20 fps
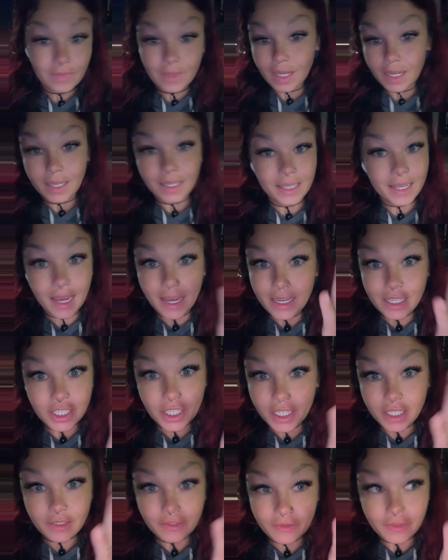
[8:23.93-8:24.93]

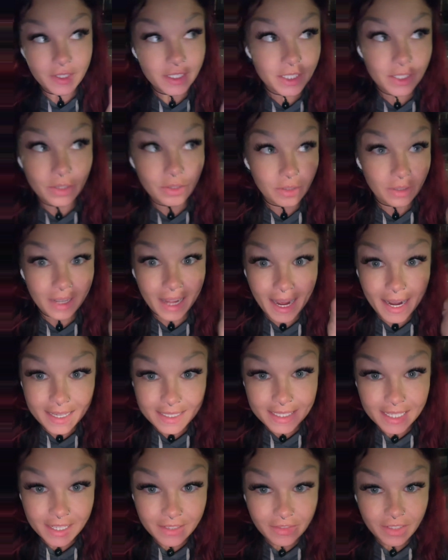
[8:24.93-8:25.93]
Engaging in physical
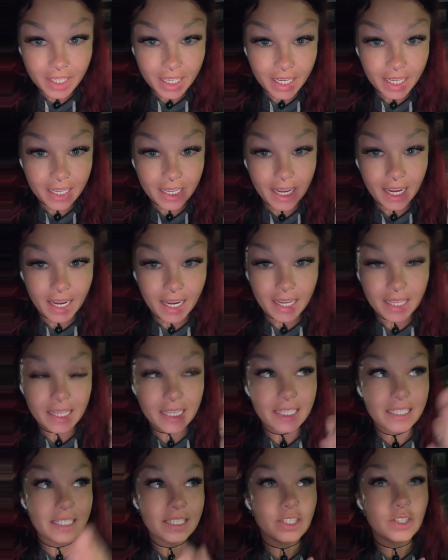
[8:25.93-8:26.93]
activity, okay?
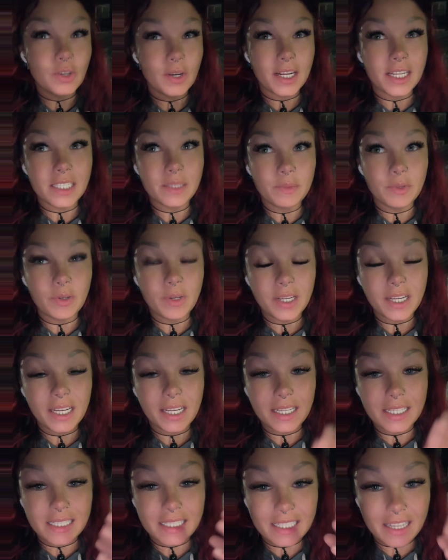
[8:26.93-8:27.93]
This is
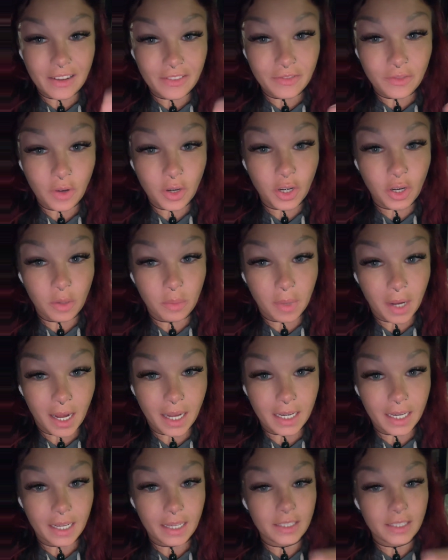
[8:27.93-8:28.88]
transmuting stuff for your body.